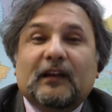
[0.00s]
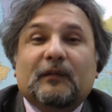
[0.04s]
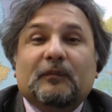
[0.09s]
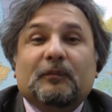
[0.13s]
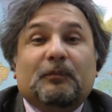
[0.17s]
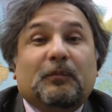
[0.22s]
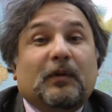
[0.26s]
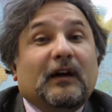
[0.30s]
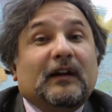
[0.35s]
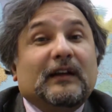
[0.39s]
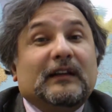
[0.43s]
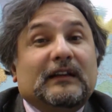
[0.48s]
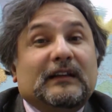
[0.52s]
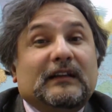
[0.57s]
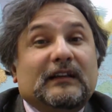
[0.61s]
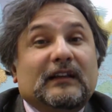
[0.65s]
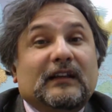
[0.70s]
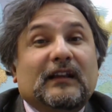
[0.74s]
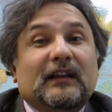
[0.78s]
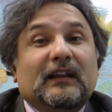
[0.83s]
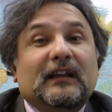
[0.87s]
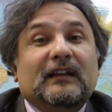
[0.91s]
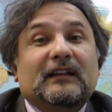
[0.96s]
But
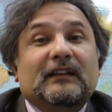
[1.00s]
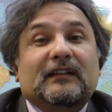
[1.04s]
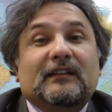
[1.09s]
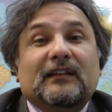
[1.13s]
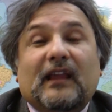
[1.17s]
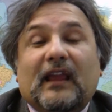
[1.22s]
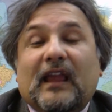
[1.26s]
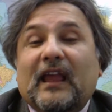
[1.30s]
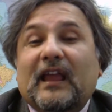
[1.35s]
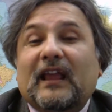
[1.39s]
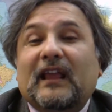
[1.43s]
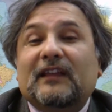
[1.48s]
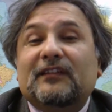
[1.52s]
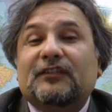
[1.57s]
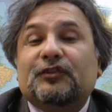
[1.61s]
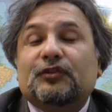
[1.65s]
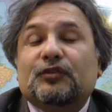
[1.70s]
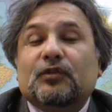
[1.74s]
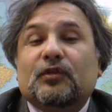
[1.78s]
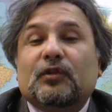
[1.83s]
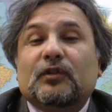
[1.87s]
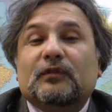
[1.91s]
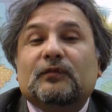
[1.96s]
it has
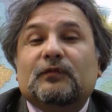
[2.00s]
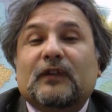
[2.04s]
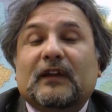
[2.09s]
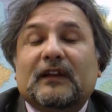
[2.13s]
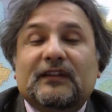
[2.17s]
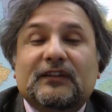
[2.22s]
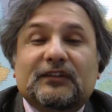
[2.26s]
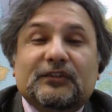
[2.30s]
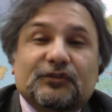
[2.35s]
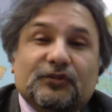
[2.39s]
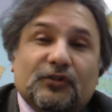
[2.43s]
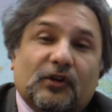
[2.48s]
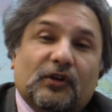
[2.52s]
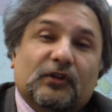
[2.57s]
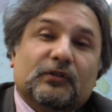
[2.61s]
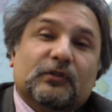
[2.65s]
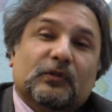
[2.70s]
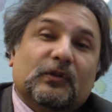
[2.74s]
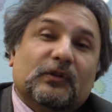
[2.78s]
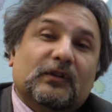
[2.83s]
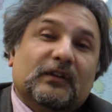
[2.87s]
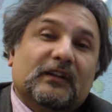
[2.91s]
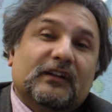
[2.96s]
shown very strong
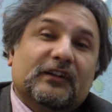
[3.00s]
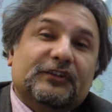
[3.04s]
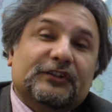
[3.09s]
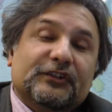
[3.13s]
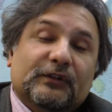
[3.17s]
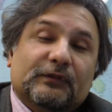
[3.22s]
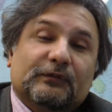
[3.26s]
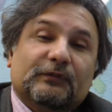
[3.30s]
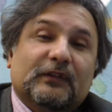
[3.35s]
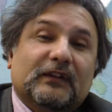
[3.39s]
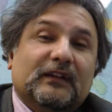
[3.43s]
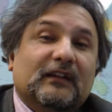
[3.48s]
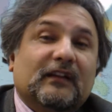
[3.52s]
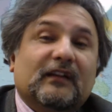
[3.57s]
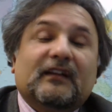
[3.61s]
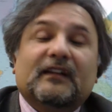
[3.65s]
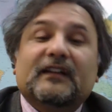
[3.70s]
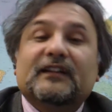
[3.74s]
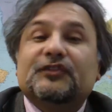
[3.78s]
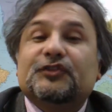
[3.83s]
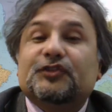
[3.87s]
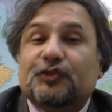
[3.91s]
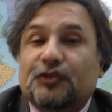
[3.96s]
correlation with
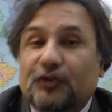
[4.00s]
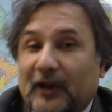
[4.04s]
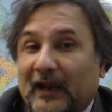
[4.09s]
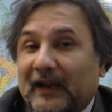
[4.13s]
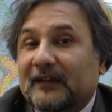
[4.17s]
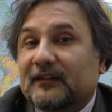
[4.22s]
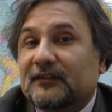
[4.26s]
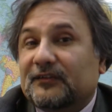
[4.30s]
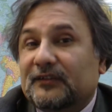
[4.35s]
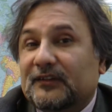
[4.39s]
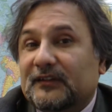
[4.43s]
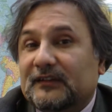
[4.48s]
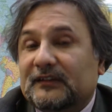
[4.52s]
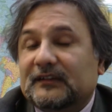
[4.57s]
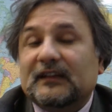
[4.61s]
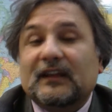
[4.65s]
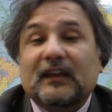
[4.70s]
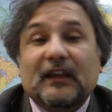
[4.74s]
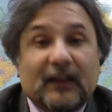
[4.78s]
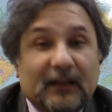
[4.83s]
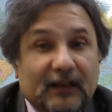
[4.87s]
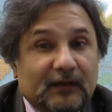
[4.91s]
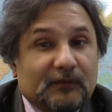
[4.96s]
learning strategies
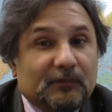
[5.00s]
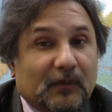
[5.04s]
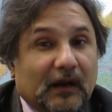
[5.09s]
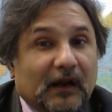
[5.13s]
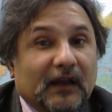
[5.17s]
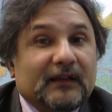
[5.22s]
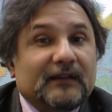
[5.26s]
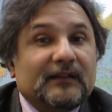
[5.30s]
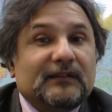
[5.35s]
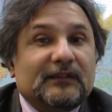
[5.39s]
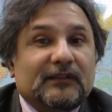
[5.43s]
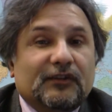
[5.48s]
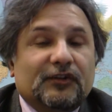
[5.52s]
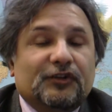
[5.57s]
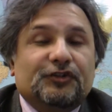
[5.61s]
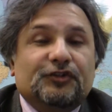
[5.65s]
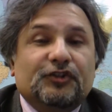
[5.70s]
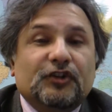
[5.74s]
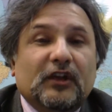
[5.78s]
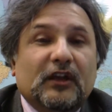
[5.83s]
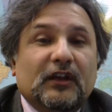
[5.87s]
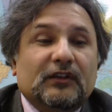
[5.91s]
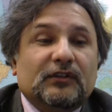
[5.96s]
in my
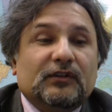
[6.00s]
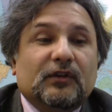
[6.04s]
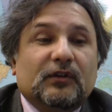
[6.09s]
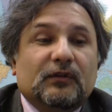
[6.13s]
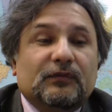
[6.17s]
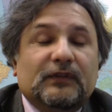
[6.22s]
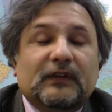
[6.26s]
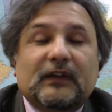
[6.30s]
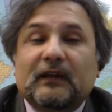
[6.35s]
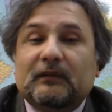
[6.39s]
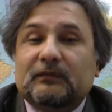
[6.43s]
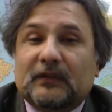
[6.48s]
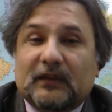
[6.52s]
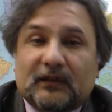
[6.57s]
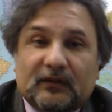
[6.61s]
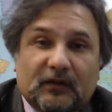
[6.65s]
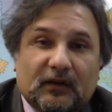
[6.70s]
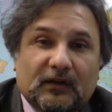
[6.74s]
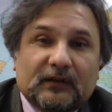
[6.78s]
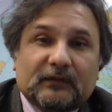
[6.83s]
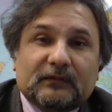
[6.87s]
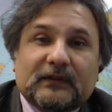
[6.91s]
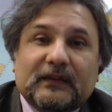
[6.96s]
research. So we have done a
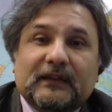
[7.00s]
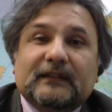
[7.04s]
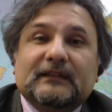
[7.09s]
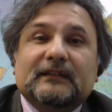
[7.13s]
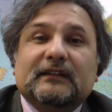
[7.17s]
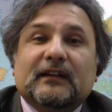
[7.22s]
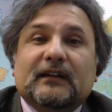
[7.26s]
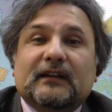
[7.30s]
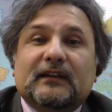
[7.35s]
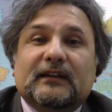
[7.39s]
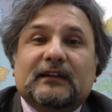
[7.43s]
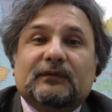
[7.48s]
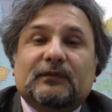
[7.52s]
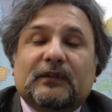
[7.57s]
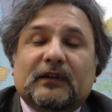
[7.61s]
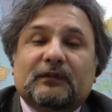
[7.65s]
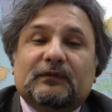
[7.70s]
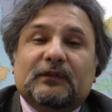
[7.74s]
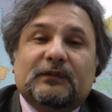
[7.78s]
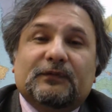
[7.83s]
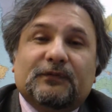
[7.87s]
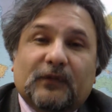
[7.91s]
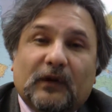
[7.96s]
lot of case studies where
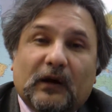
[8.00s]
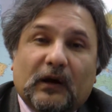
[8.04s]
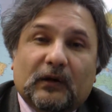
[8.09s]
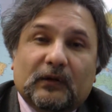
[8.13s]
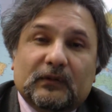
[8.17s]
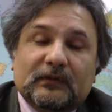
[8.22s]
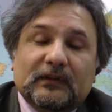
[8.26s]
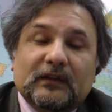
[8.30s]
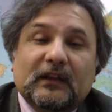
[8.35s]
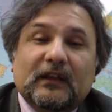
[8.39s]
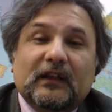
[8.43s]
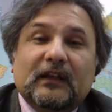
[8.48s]
we found